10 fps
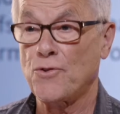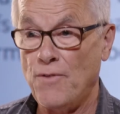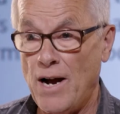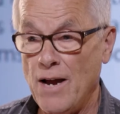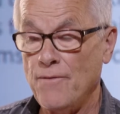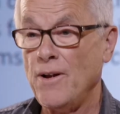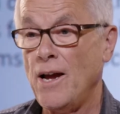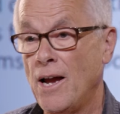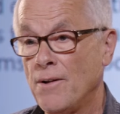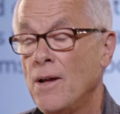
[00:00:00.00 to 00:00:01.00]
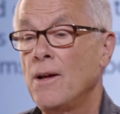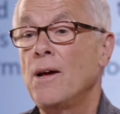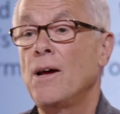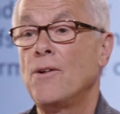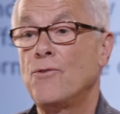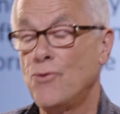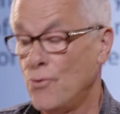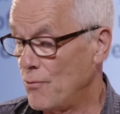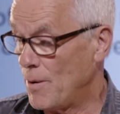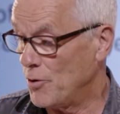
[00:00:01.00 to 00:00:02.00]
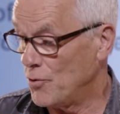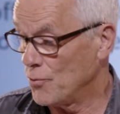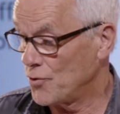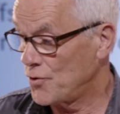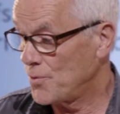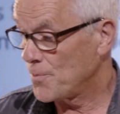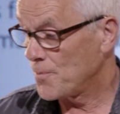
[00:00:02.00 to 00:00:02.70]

survive and to reproduce.